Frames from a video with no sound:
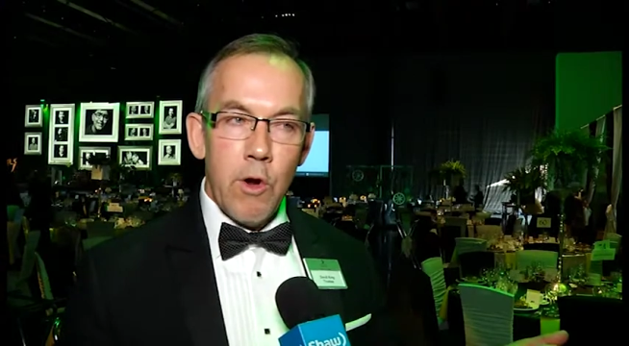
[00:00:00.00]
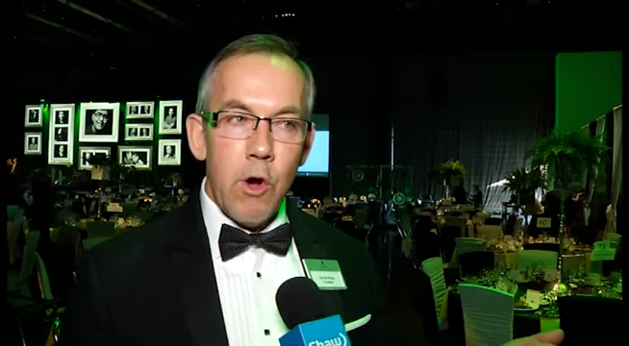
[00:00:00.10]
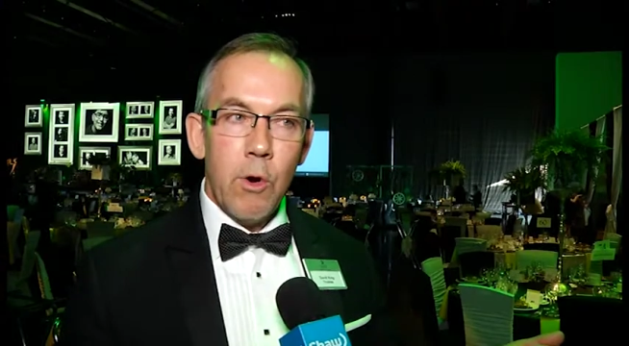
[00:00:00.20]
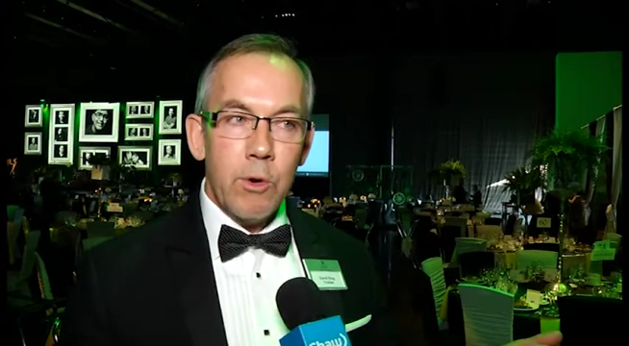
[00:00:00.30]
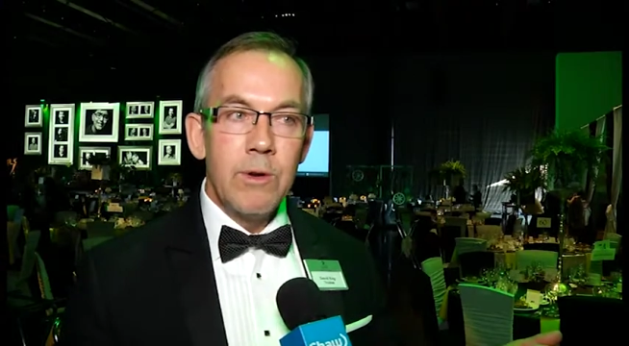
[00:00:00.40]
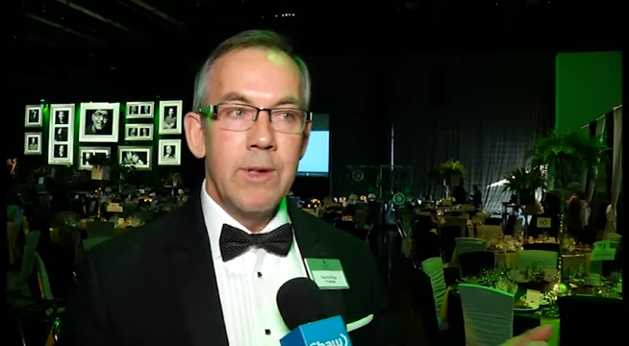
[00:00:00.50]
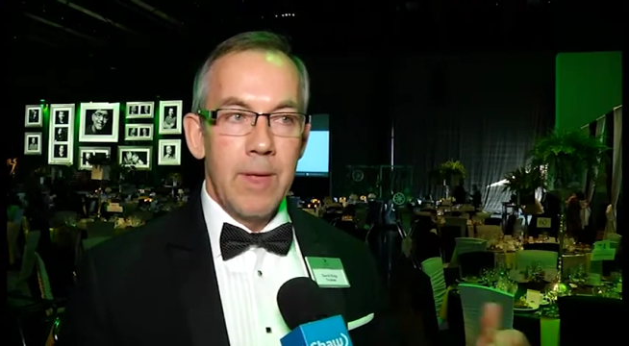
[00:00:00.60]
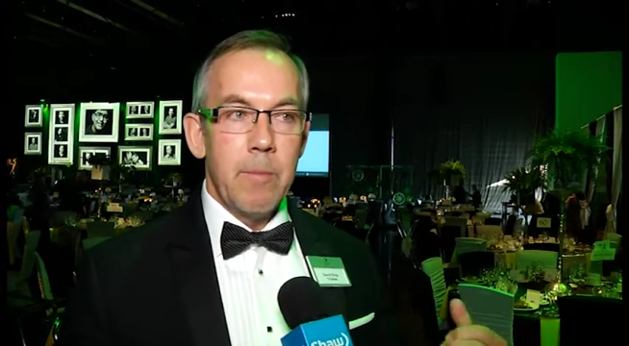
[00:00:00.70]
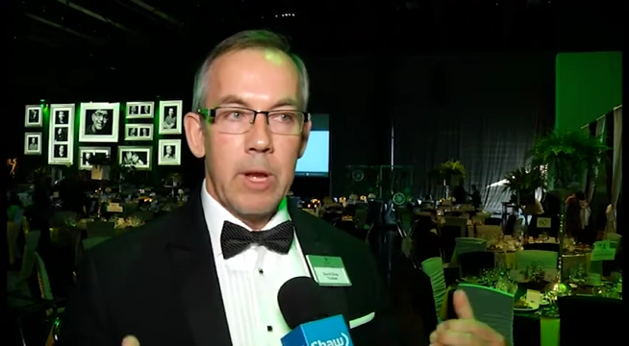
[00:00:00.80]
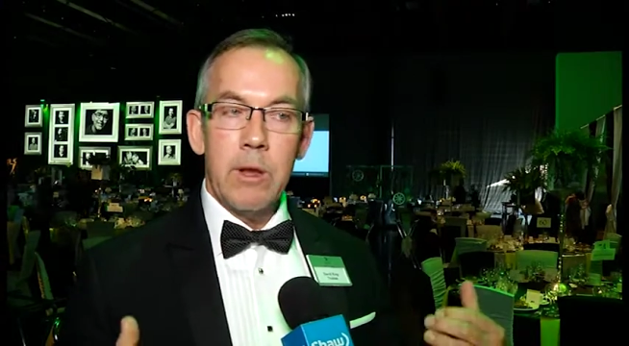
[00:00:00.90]
know.
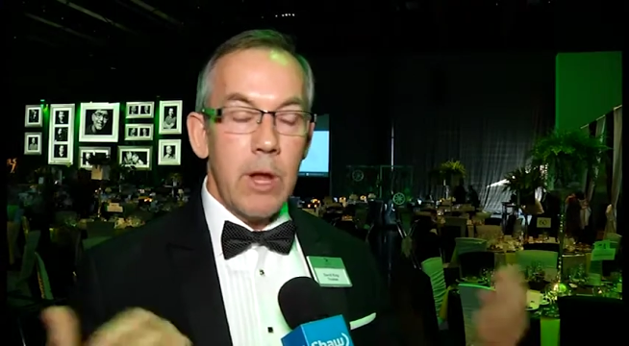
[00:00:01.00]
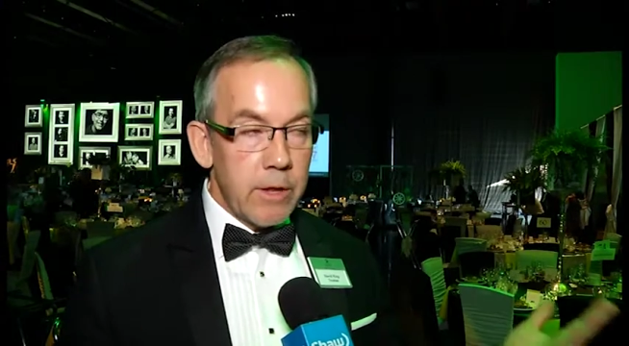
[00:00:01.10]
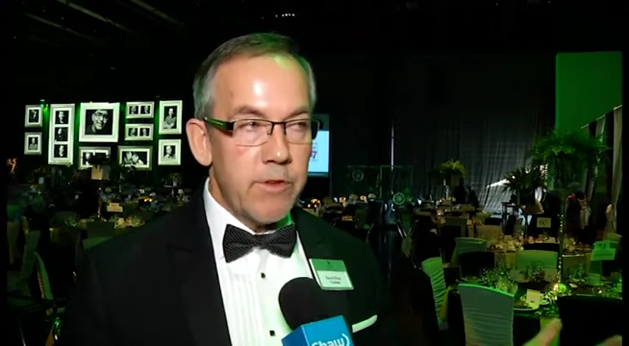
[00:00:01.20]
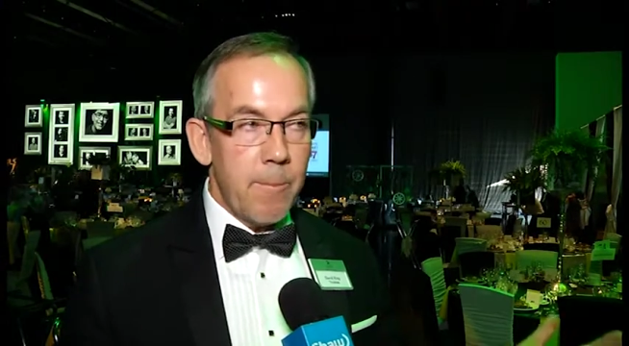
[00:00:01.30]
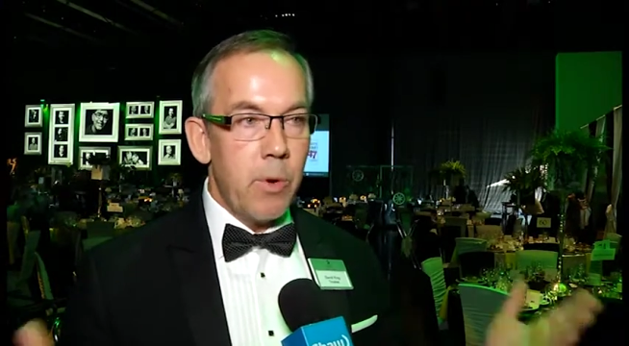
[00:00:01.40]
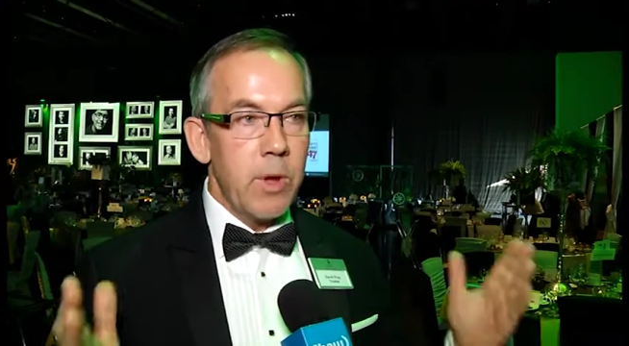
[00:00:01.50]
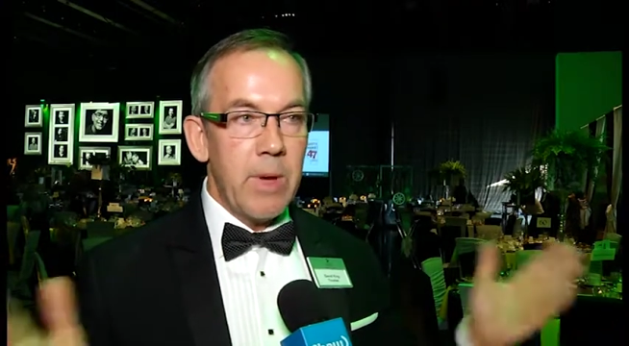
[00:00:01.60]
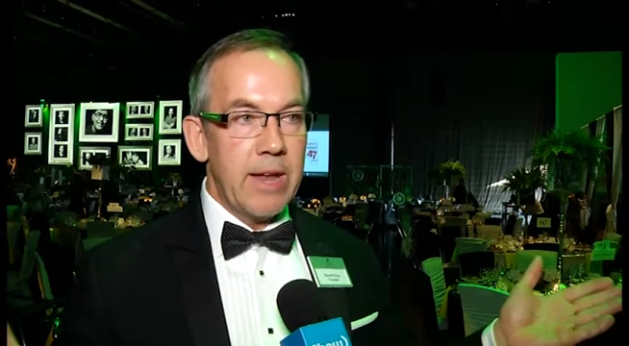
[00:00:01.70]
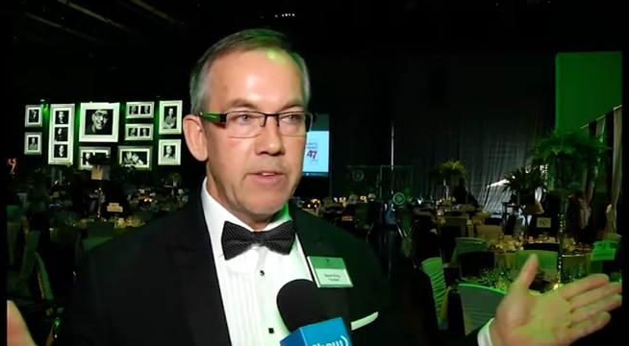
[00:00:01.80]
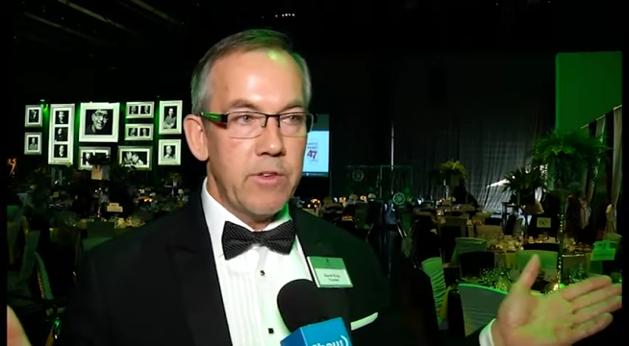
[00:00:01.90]
But at some point we
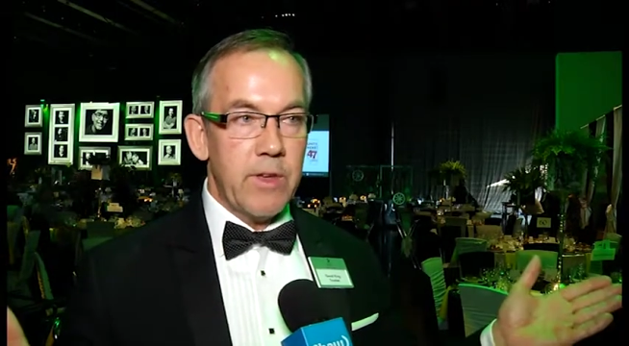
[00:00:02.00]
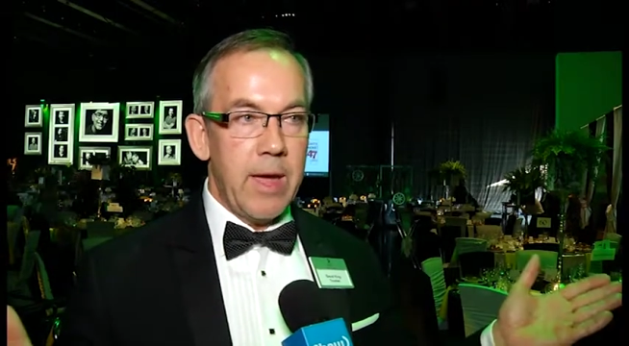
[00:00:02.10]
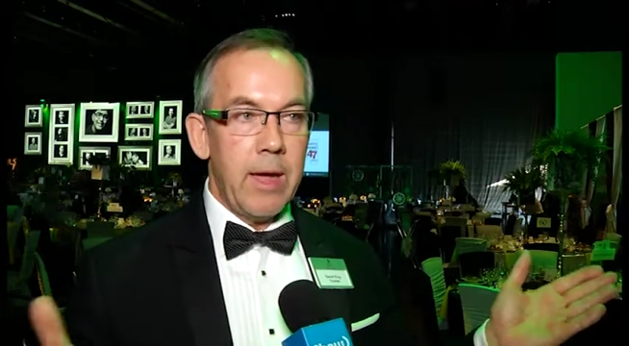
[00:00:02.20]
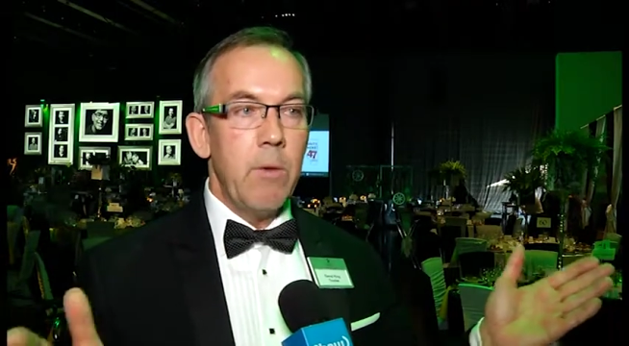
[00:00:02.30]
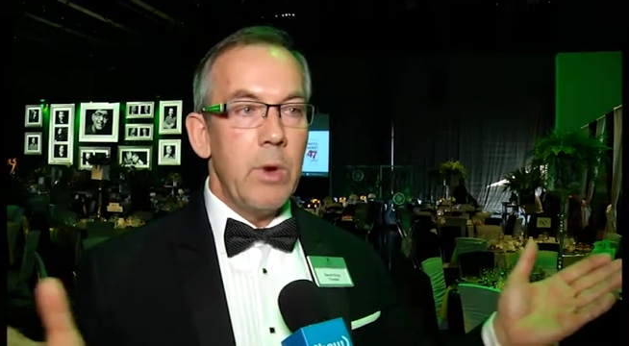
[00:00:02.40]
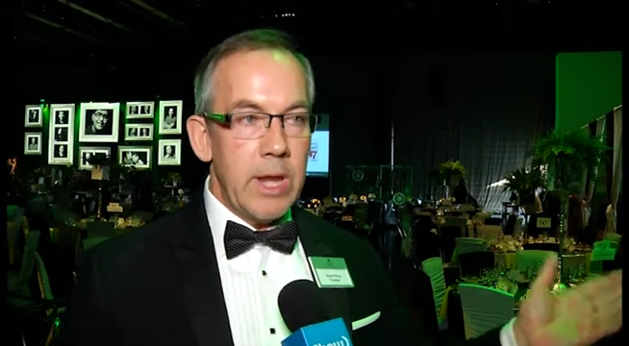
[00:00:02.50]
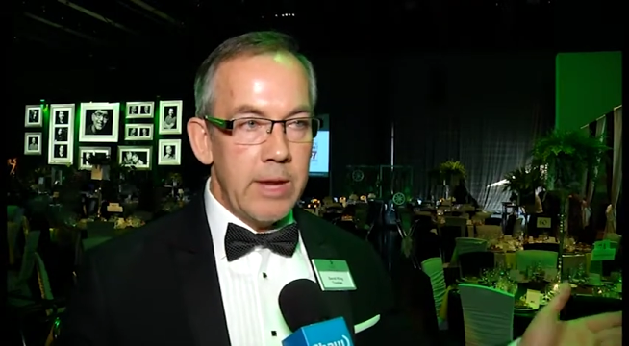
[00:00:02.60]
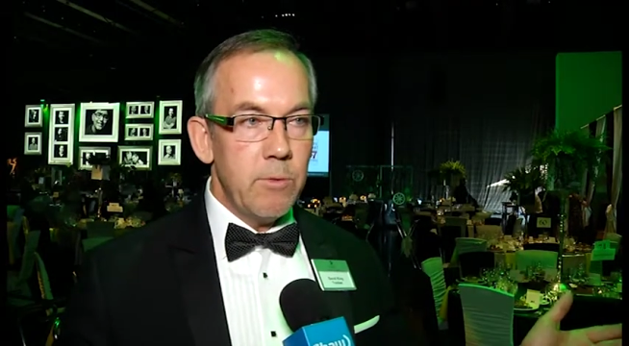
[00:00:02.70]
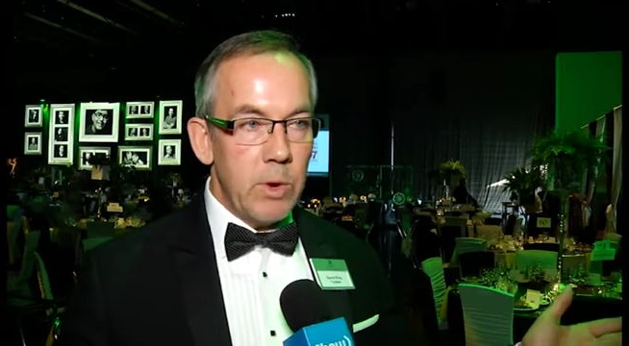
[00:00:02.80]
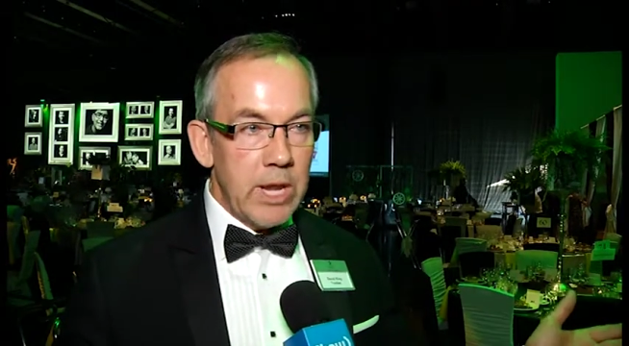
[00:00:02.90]
had to say, we
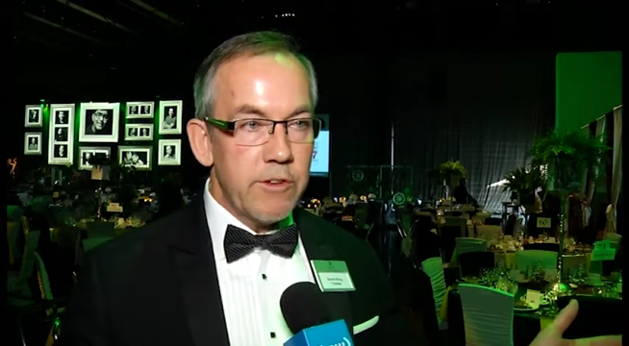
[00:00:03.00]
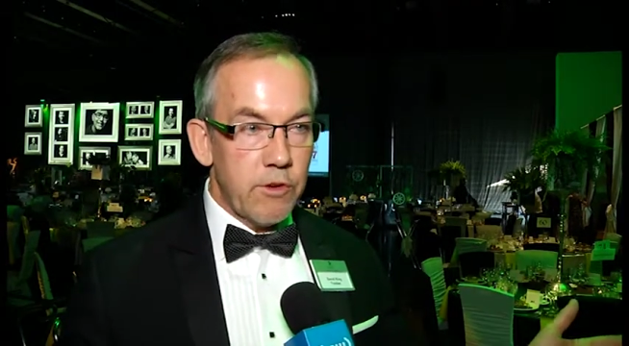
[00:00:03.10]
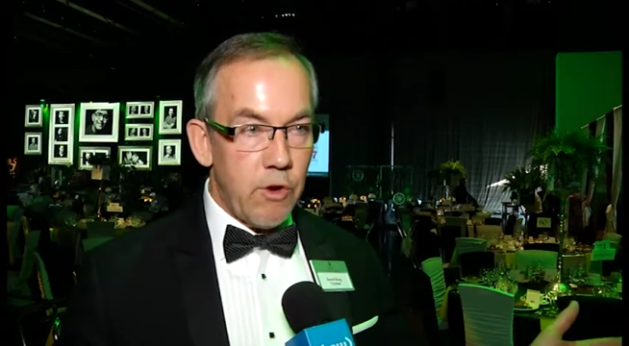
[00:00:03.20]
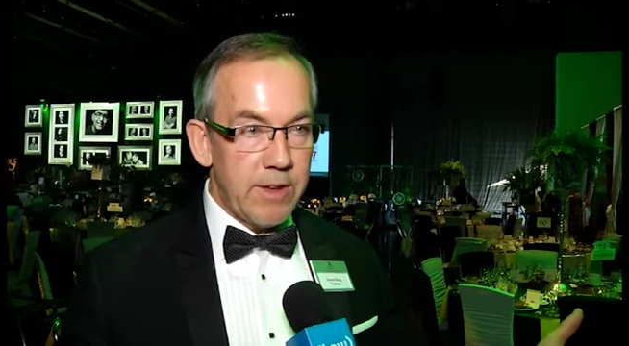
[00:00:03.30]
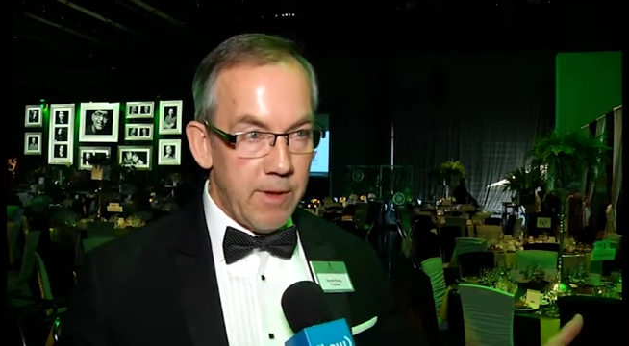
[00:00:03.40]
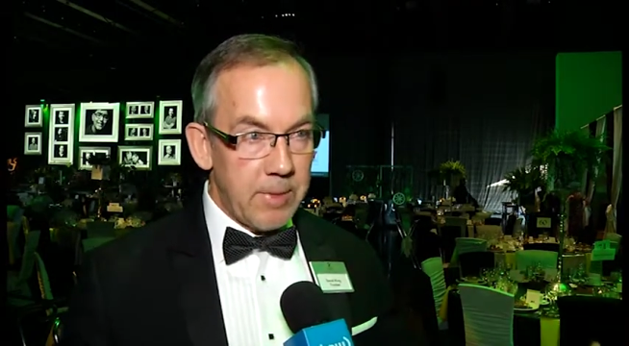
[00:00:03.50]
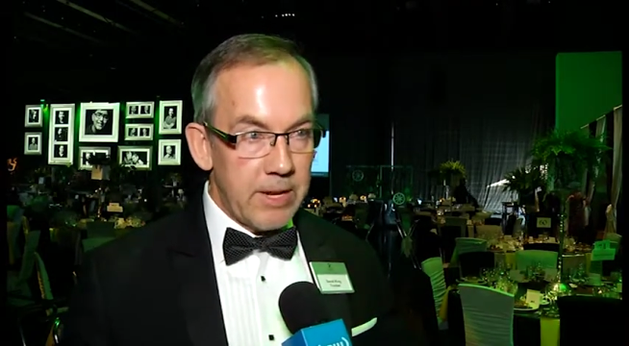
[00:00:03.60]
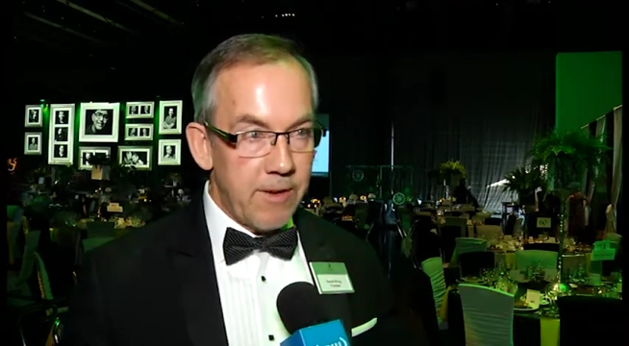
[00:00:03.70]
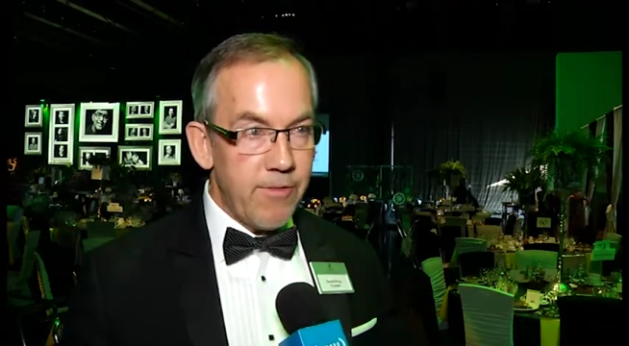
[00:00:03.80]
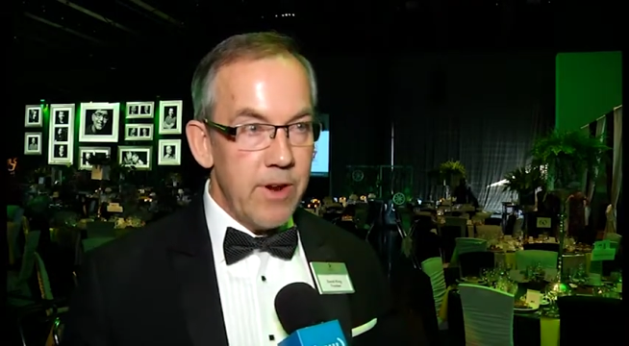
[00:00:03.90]
need, we need to try something
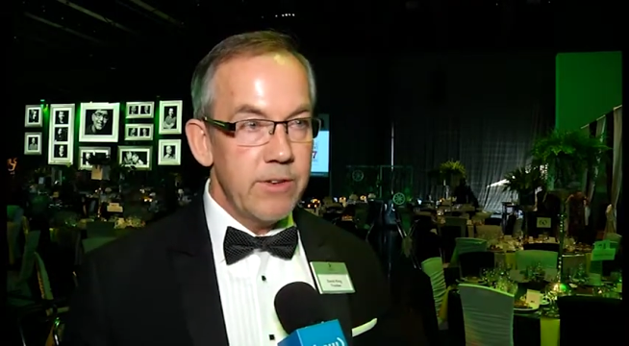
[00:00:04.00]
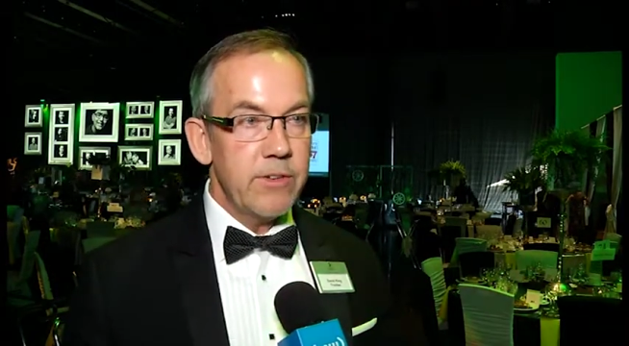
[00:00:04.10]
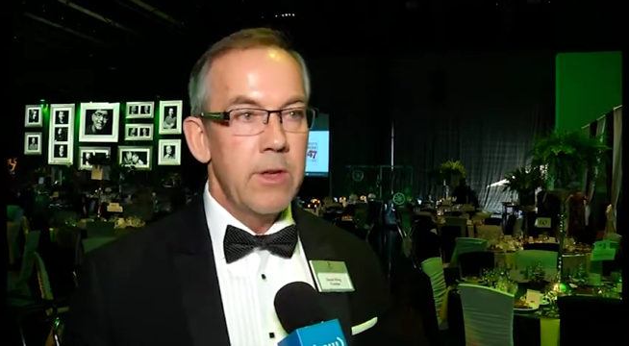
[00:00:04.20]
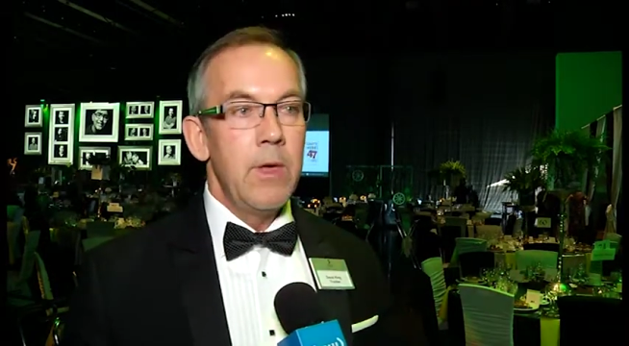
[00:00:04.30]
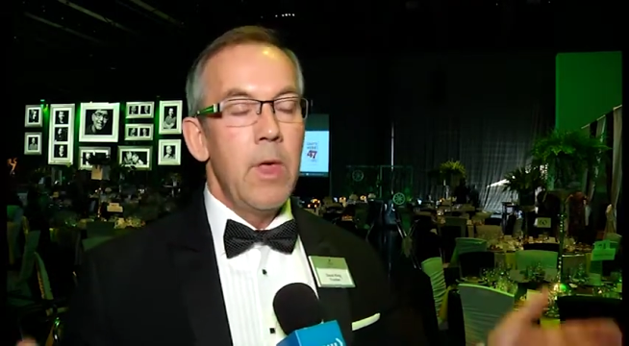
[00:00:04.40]
different.